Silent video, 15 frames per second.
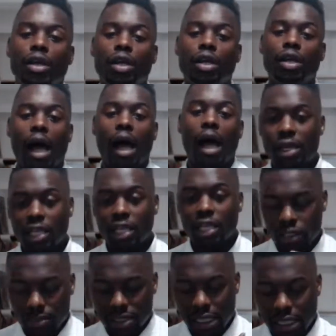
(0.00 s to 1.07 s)
I'm going to give you some
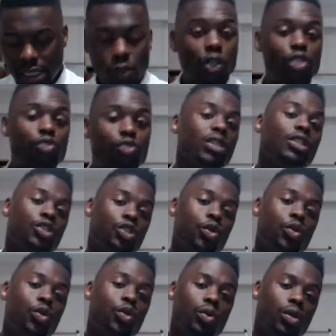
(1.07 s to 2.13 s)
steps on what to really
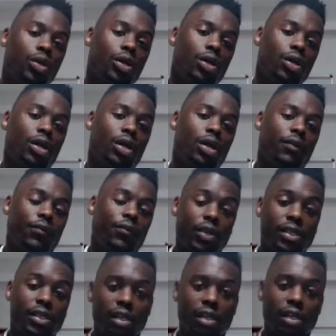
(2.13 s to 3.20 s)
do for
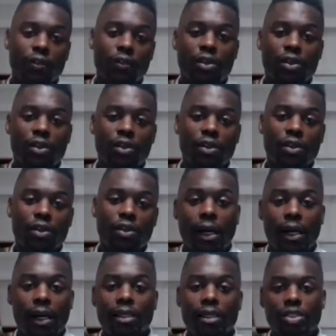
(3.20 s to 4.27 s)
yourself, but
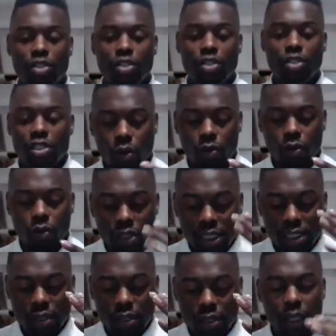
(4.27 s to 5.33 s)
you need to
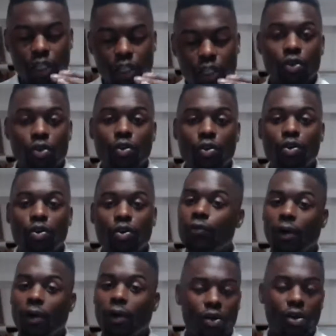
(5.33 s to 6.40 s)
make sure you don't follow the
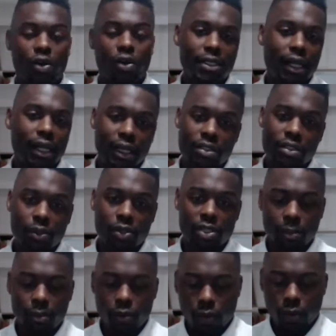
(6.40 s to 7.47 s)
herd mentality. That's almost number
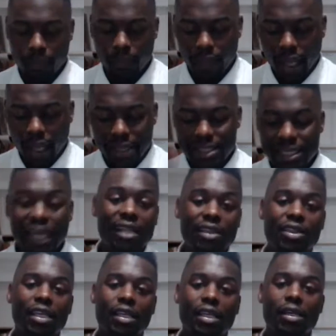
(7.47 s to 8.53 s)
one. The second thing
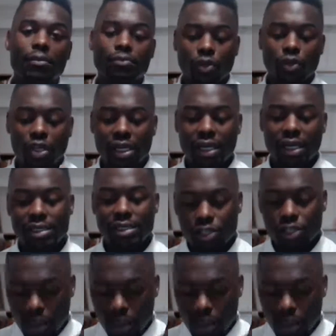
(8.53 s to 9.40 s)
that you can understand in terms of the